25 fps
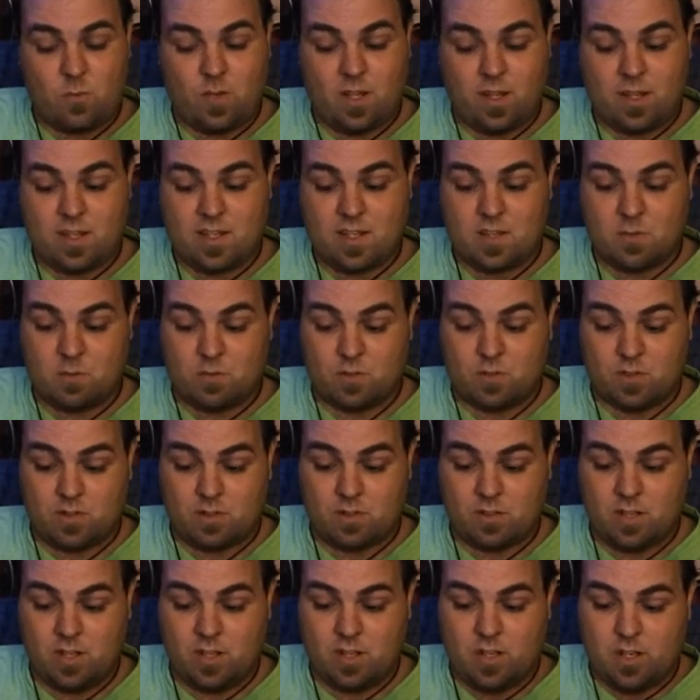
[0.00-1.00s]
wow, that's a
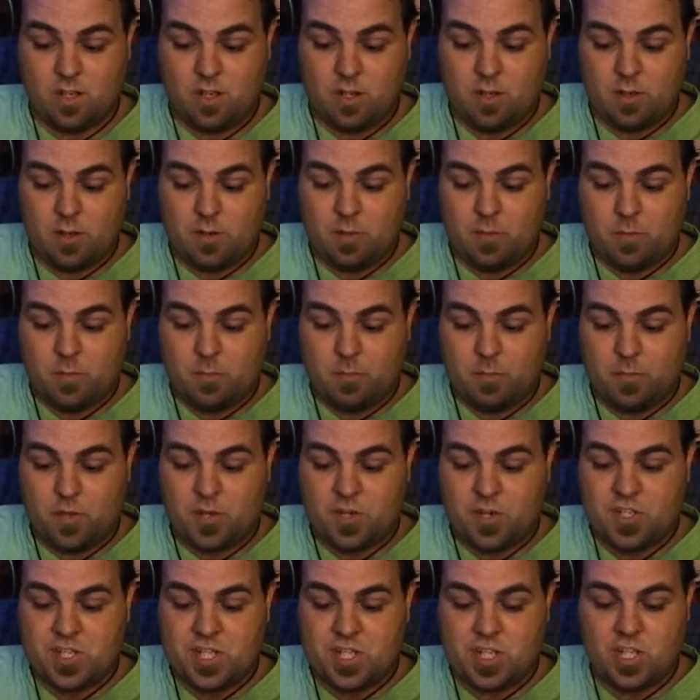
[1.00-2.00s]
word,
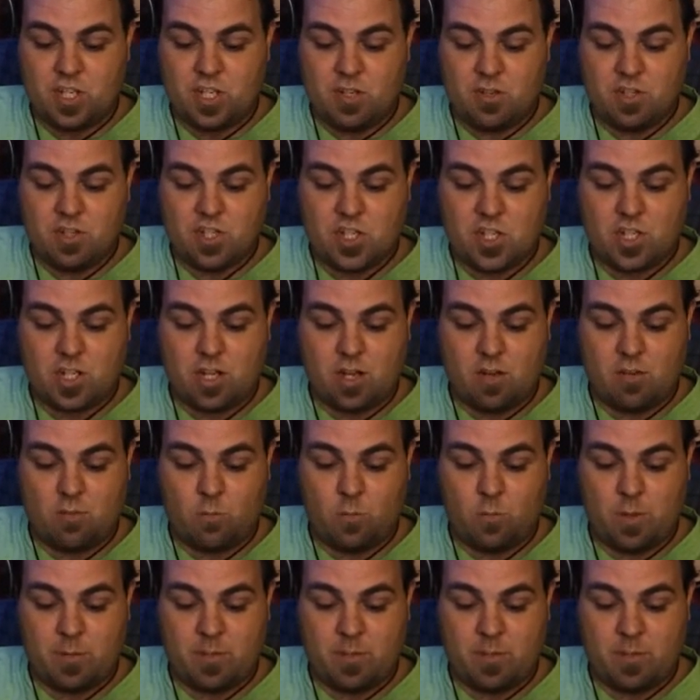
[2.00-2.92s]
persecution of